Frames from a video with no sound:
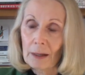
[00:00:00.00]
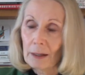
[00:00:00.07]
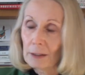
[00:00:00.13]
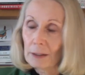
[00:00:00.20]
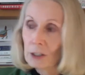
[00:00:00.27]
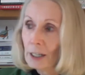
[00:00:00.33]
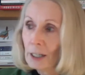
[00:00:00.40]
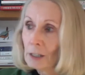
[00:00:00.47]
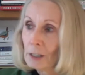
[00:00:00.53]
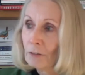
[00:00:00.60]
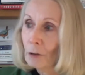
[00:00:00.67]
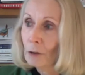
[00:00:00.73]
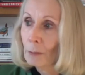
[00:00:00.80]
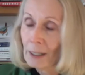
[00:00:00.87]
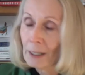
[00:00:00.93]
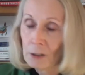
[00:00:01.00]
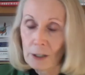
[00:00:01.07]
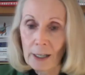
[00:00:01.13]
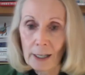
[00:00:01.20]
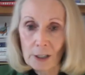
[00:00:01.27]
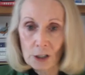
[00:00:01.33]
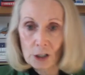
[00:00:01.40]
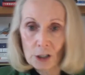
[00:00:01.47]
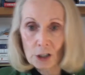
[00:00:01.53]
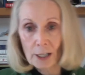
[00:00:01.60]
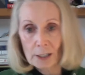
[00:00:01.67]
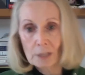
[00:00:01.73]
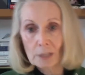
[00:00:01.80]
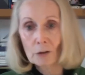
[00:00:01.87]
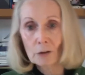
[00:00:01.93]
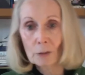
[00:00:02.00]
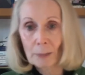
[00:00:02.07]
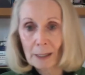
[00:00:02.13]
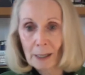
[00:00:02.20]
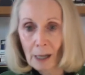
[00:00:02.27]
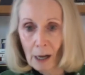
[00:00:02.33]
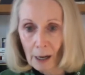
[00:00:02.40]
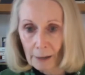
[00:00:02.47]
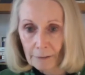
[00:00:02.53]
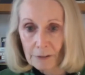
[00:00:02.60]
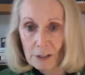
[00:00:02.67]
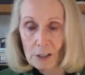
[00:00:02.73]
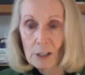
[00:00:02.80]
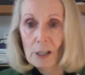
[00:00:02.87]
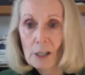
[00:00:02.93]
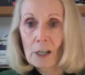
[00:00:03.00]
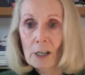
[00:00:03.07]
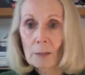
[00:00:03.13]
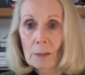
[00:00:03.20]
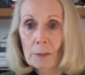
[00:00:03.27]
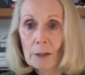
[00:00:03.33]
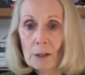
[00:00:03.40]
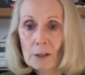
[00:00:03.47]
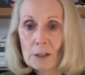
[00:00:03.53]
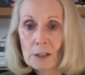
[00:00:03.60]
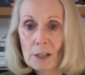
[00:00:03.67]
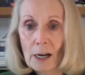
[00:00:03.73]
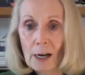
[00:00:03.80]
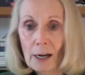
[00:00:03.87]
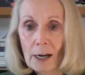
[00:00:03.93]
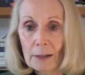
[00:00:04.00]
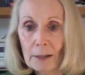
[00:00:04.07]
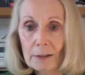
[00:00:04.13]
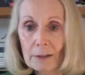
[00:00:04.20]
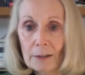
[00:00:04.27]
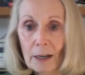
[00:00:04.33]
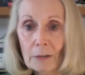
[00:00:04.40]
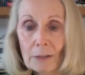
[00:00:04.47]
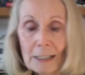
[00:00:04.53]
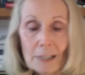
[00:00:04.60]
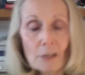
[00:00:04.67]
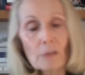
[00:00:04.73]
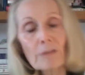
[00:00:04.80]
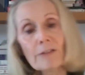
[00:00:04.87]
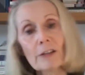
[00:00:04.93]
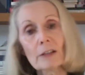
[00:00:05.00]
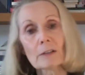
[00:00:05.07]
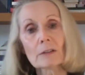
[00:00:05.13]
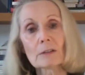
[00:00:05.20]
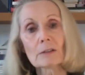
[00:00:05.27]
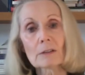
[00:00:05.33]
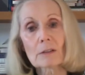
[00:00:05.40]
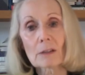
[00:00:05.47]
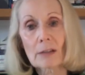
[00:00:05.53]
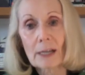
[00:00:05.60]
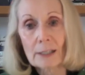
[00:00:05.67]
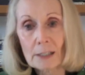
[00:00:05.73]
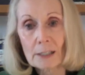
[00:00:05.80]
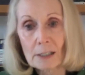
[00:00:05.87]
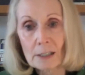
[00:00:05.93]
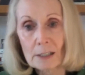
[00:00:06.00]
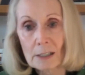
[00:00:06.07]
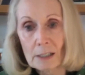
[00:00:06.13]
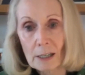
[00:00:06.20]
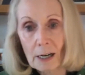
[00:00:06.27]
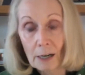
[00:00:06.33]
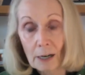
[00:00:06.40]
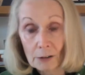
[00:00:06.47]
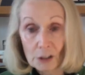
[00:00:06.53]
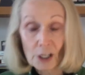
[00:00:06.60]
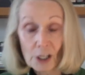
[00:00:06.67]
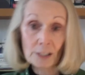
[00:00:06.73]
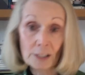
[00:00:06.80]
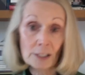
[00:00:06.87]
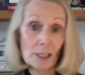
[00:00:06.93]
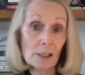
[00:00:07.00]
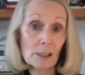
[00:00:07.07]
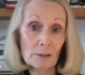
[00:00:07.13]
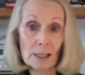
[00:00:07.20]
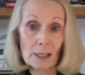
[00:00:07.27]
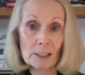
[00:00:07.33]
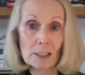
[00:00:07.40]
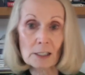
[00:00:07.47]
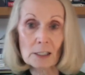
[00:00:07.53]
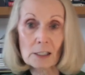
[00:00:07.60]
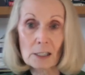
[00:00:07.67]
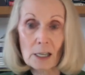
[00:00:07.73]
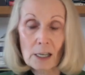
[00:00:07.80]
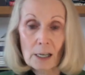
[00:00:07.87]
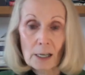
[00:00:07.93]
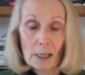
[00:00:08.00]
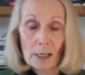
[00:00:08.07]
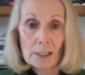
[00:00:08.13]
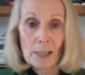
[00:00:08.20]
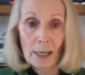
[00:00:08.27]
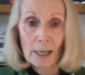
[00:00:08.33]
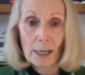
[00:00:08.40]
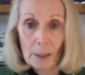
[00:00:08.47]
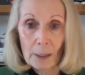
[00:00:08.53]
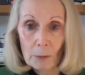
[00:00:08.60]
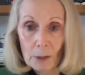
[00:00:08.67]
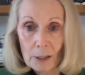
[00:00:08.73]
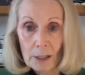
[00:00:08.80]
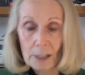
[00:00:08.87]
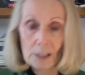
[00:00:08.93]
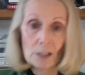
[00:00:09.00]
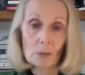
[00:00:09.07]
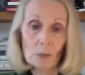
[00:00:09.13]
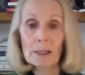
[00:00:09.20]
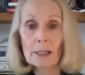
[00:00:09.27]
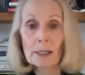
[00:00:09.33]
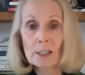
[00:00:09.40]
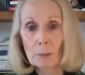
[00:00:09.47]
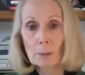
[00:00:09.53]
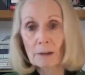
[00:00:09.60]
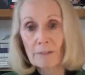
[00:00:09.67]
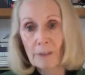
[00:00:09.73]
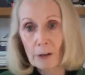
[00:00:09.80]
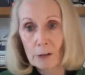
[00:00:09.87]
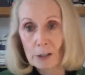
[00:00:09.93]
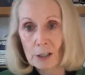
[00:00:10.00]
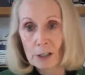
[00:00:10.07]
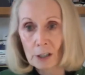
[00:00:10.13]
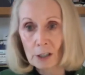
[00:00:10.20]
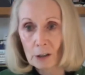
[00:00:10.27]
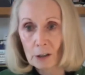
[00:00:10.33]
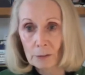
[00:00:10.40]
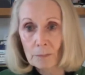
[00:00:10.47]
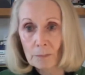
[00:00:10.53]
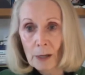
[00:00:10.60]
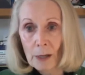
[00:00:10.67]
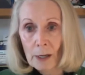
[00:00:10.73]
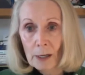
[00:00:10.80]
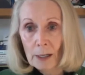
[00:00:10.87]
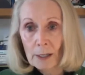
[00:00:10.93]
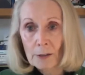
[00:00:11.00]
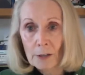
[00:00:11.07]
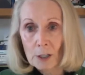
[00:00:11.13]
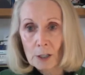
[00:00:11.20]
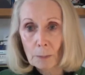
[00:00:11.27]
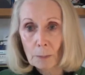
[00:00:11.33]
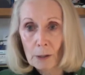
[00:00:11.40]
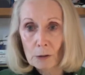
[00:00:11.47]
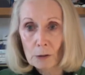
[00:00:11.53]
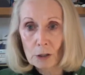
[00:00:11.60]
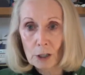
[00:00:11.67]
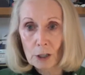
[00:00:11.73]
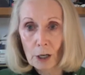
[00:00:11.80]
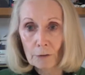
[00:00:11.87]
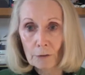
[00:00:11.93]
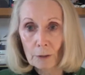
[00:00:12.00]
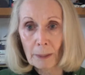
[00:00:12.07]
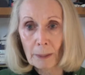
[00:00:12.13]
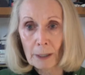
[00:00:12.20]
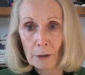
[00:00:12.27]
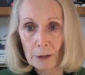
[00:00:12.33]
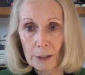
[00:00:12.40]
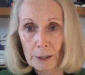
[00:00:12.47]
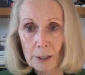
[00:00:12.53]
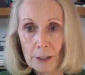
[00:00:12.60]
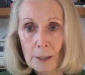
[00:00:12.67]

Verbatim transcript: Transforming Education, Transforming Lives, because I, I really do feel that that is our agenda. That is exactly what it is that we need to be focusing on in this post-COVID period.